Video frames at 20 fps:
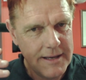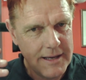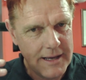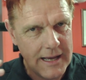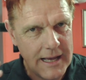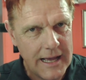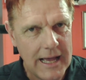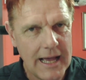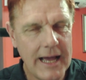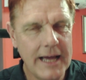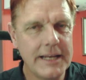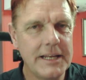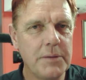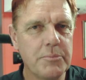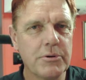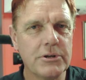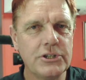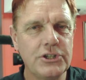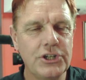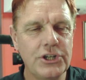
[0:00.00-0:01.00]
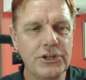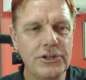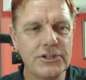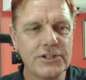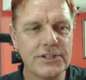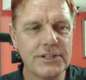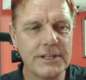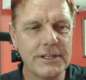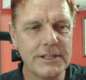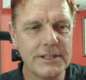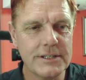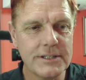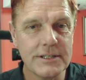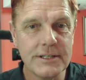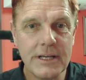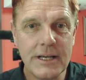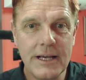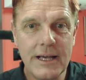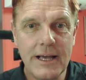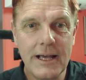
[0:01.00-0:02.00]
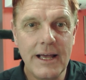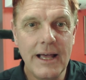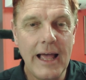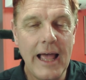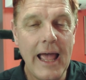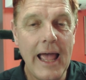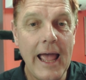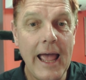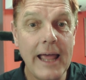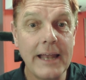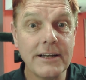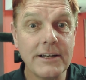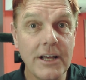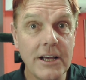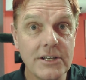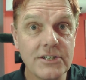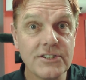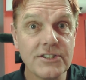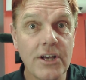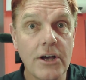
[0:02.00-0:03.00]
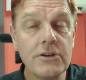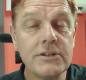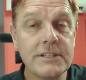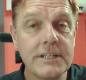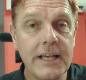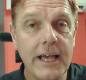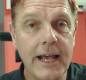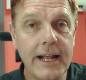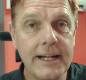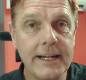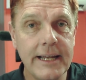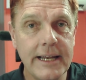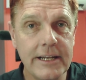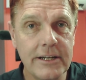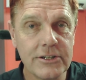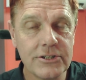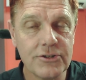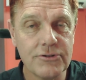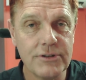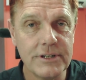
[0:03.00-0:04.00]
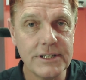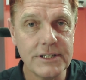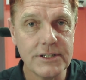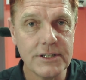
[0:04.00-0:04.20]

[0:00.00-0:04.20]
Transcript: honey producers, and associated industries.